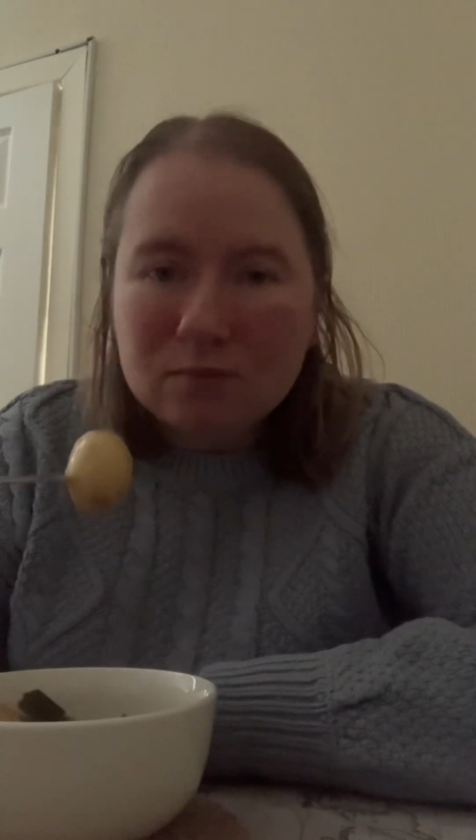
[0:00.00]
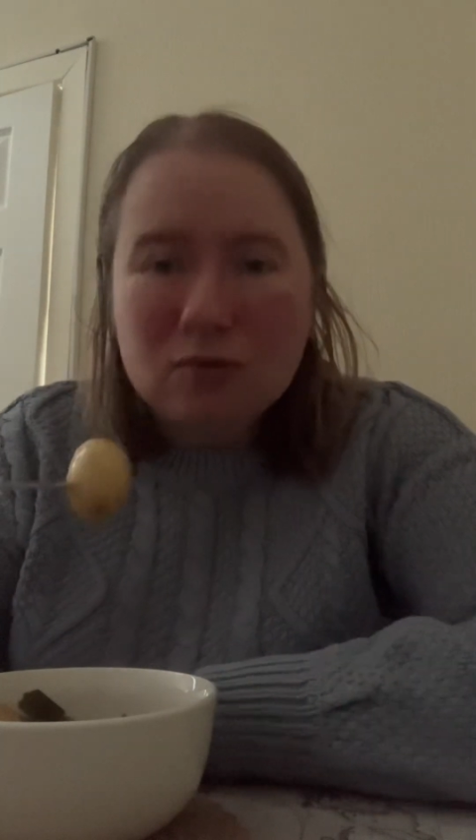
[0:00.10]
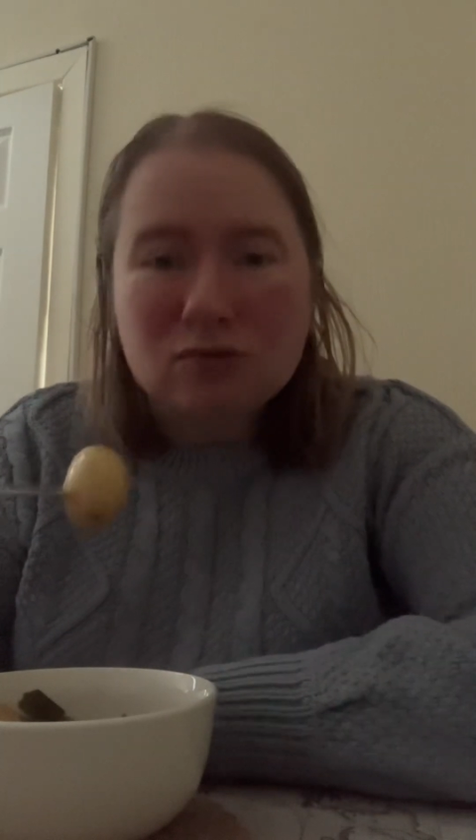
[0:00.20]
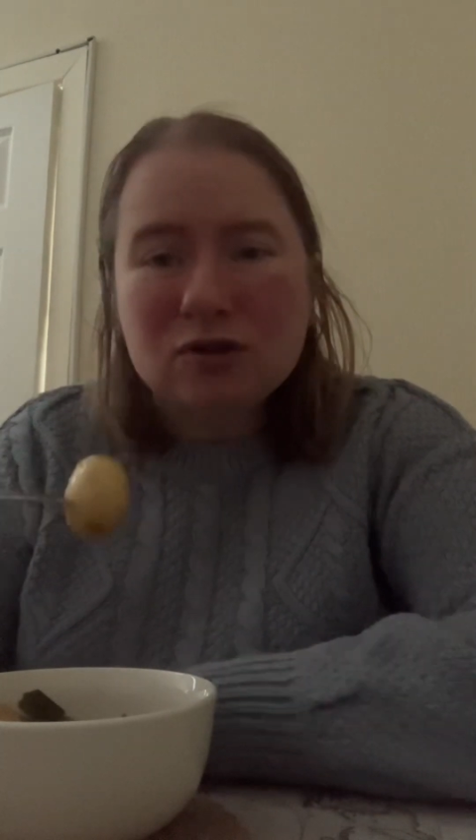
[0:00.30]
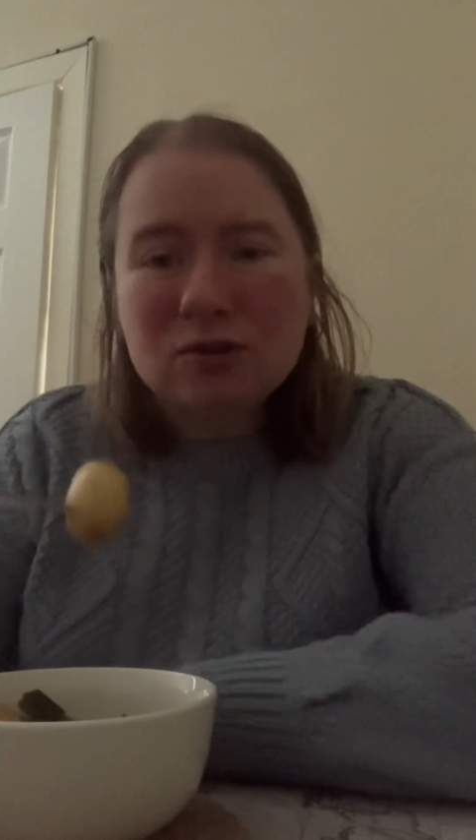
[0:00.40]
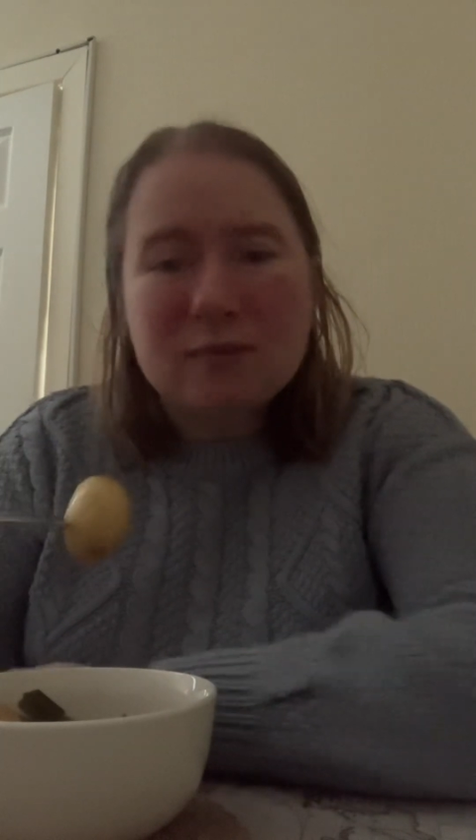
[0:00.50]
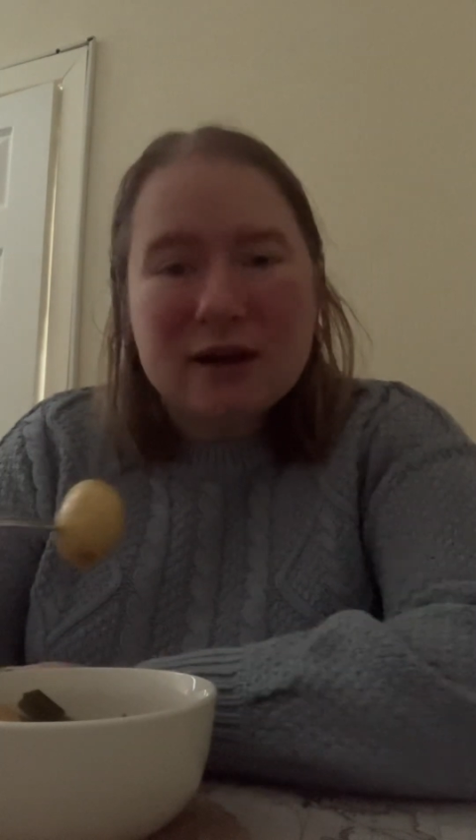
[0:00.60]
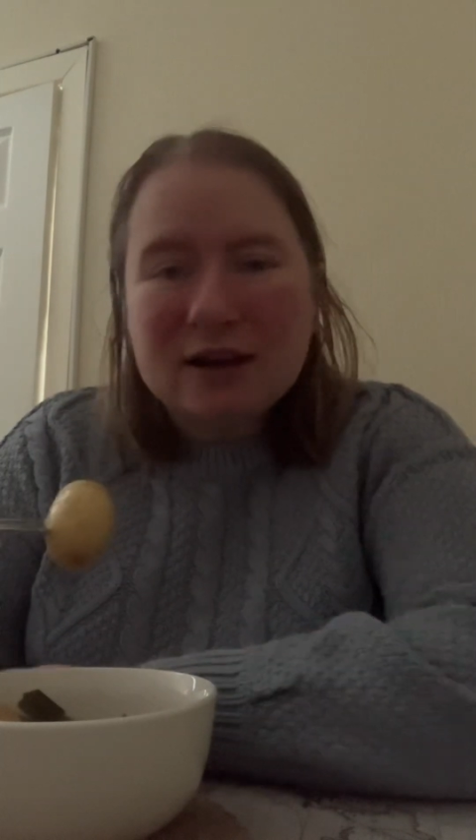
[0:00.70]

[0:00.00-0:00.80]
But to me,